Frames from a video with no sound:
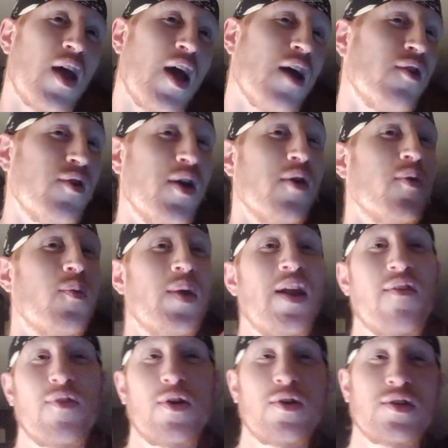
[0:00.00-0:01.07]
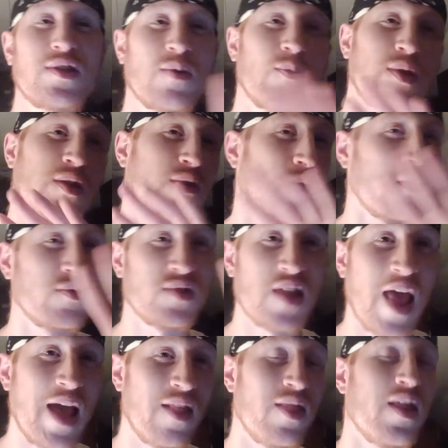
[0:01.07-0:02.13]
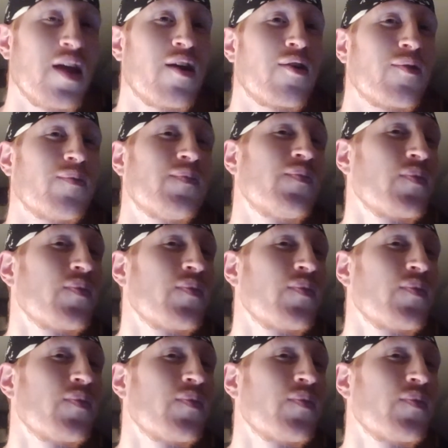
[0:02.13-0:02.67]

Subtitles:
I don't know, whenever someone throws that in there,